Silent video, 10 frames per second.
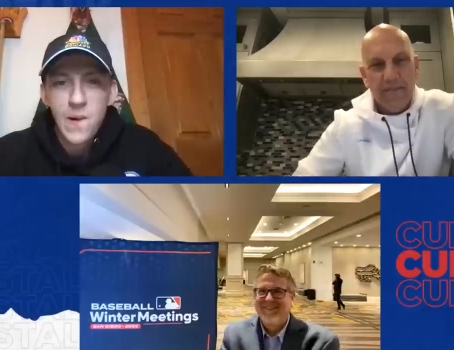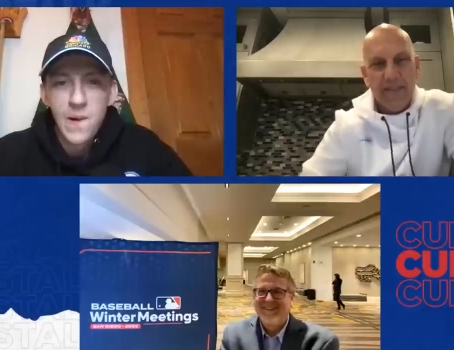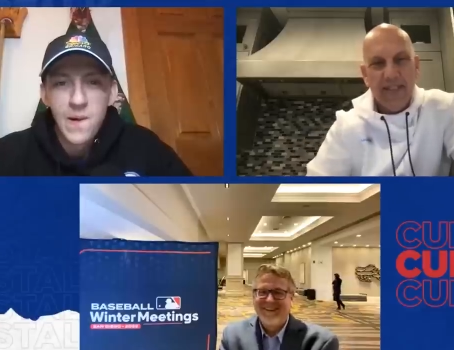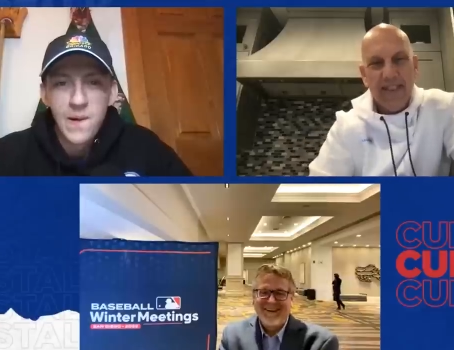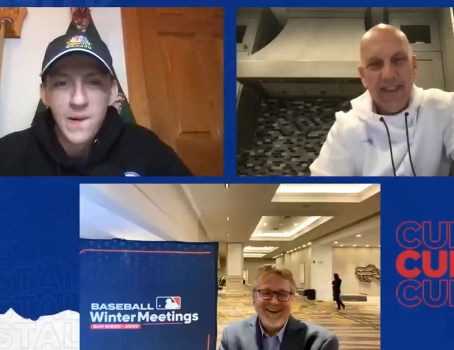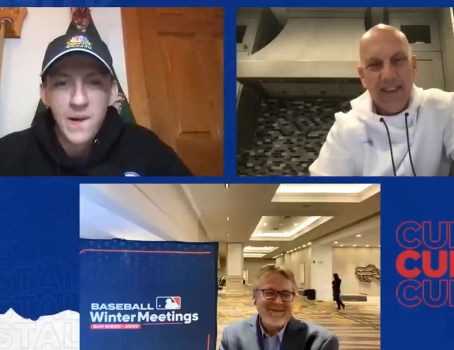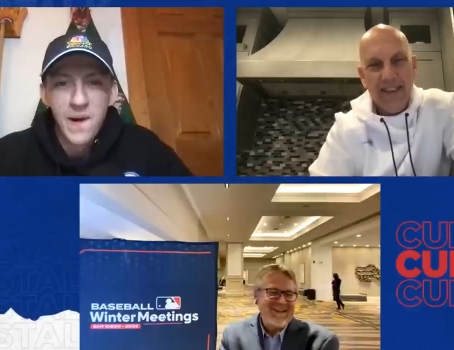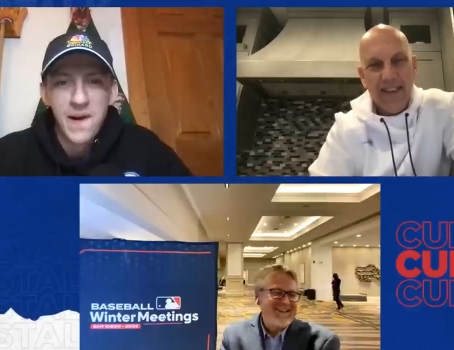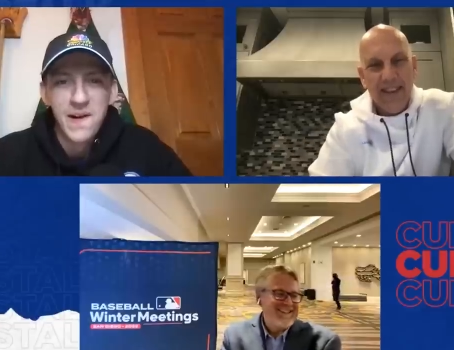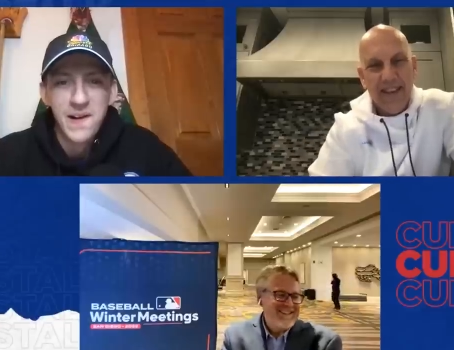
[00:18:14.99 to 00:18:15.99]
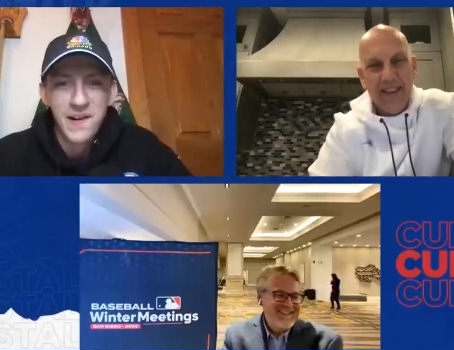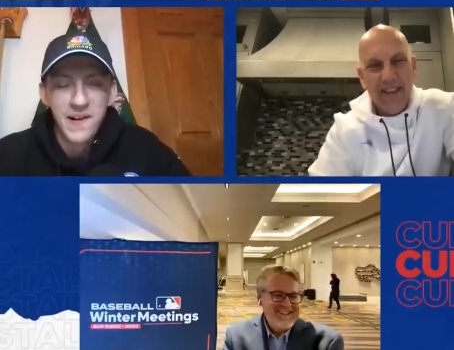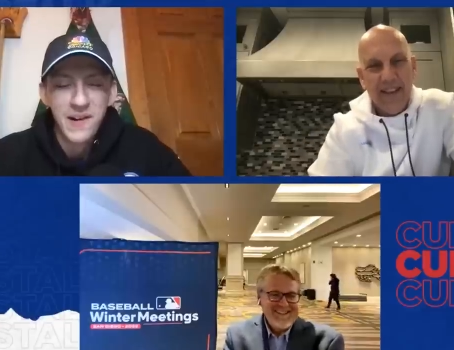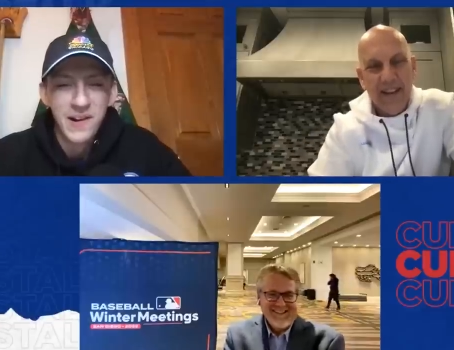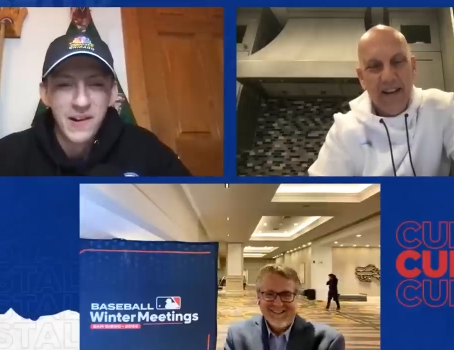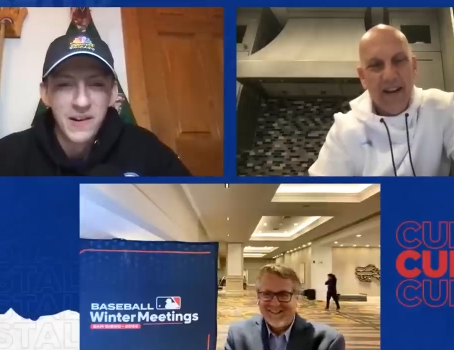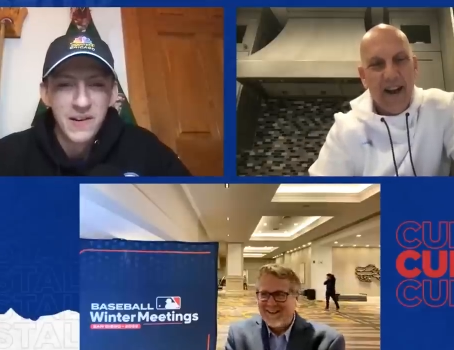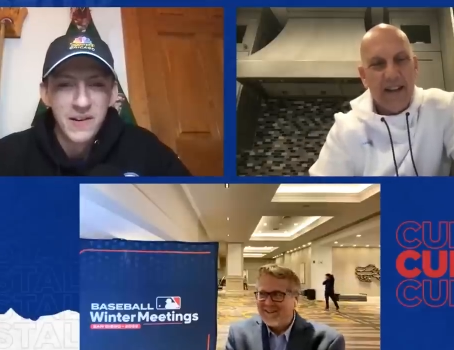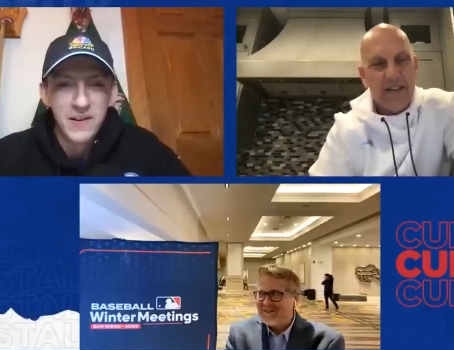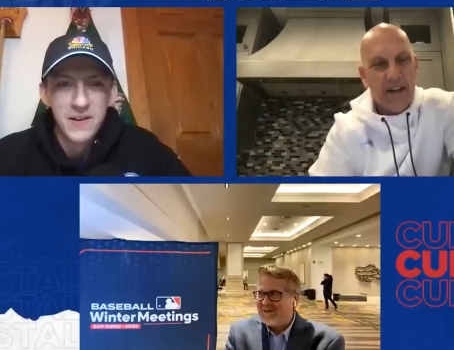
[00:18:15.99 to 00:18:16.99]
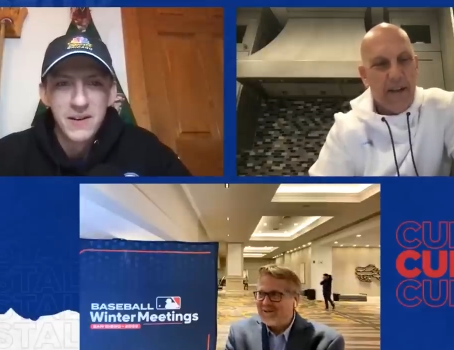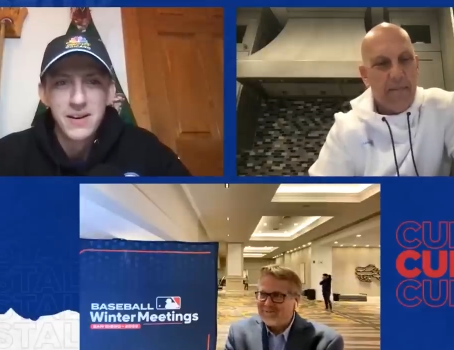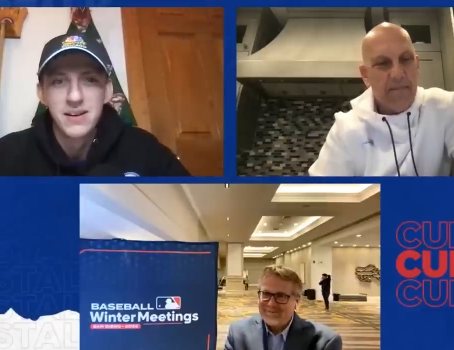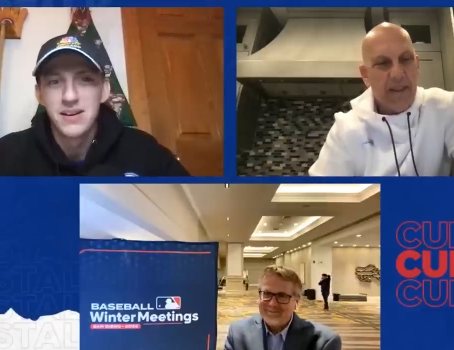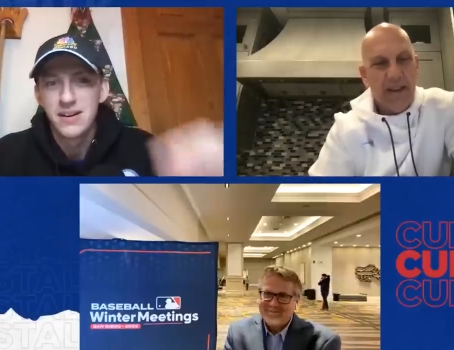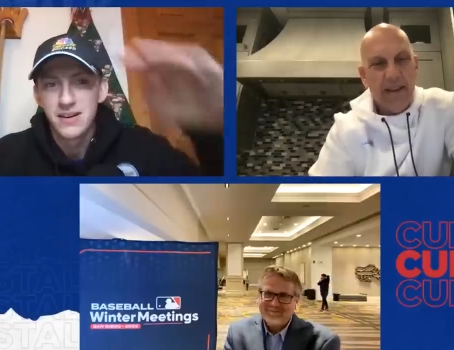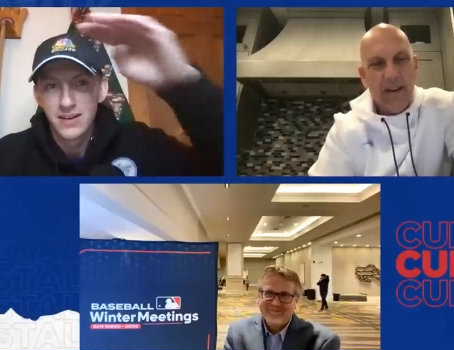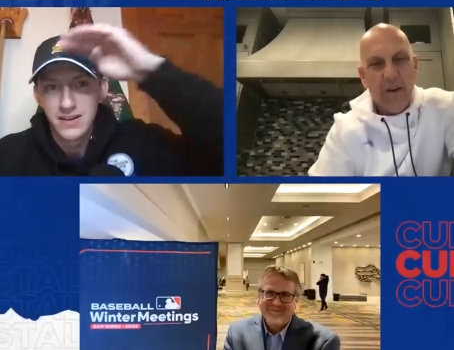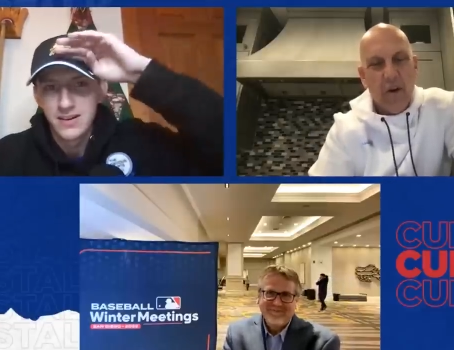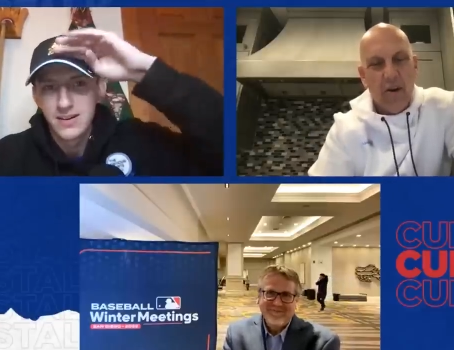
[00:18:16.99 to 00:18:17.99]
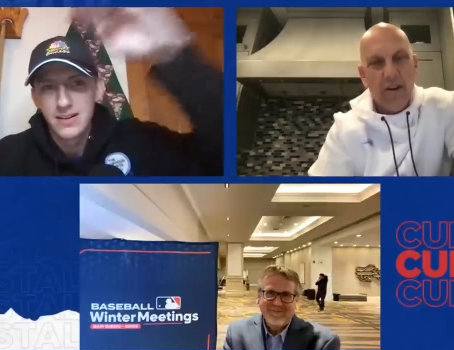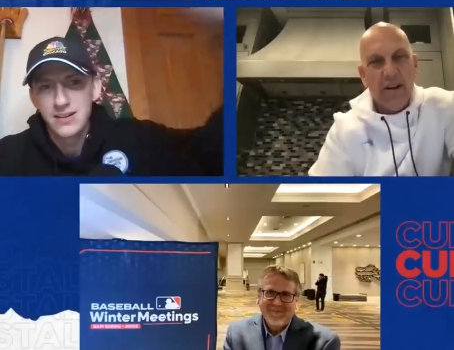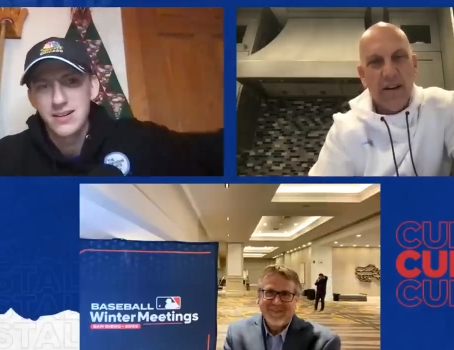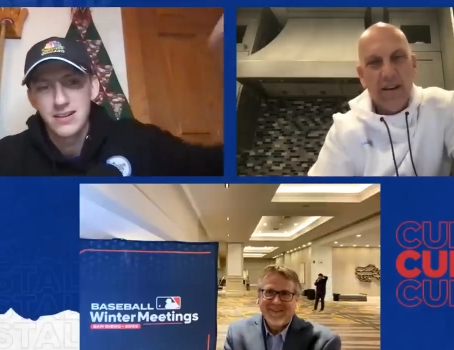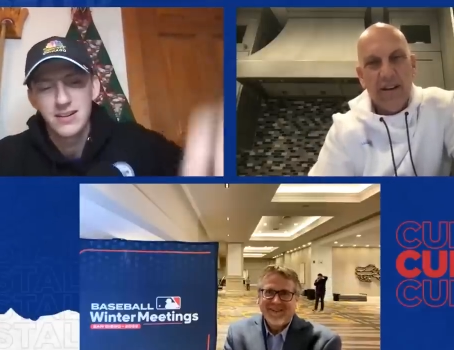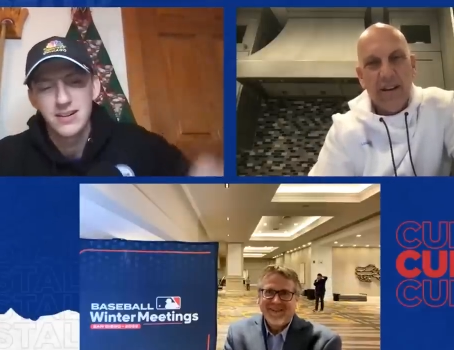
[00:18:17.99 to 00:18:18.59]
Speaker 1: All right, man. We'll all right, Tim, Gordon,